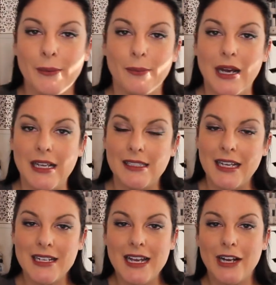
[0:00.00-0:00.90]
My
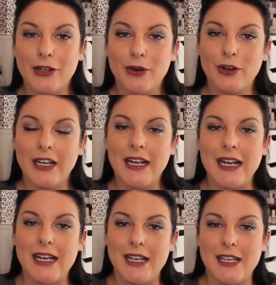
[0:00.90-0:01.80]
second
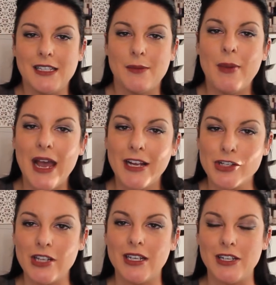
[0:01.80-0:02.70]
category is
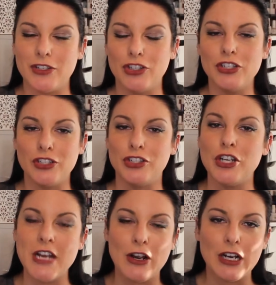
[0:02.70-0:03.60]
packaging that is just
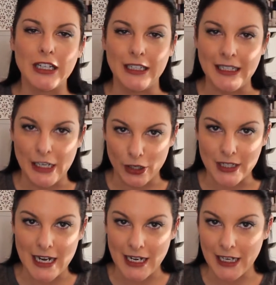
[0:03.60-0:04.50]
generically
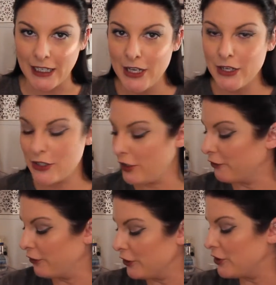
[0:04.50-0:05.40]
irritating. So the
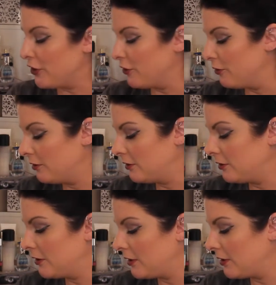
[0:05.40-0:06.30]
first two
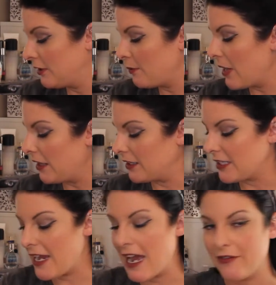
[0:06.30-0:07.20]
palettes
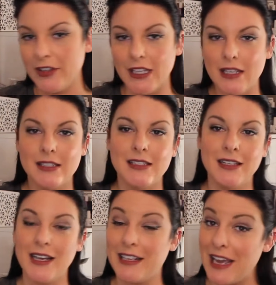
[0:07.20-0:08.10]
I have in this,
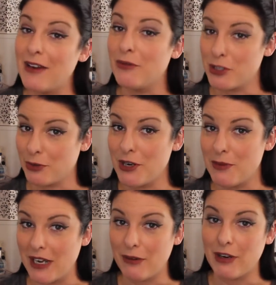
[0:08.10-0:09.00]
again, which were in
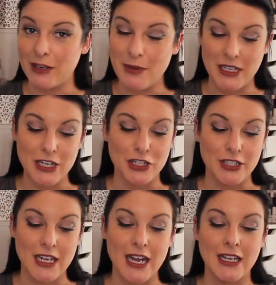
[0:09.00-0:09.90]
my recommendation
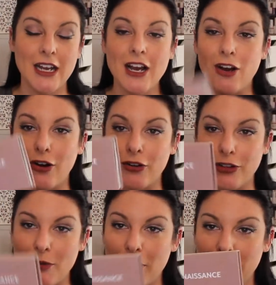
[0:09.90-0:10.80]
tag, are
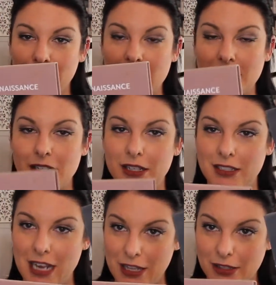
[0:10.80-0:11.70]
the Modern
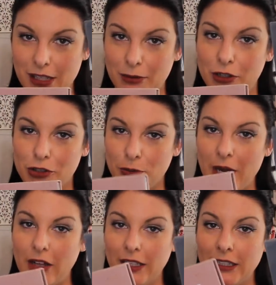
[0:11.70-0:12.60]
Renaissance and the Subculture
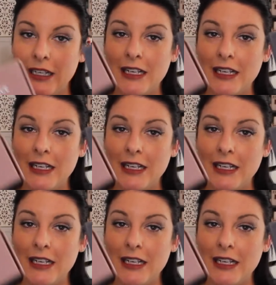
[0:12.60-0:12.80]
palette.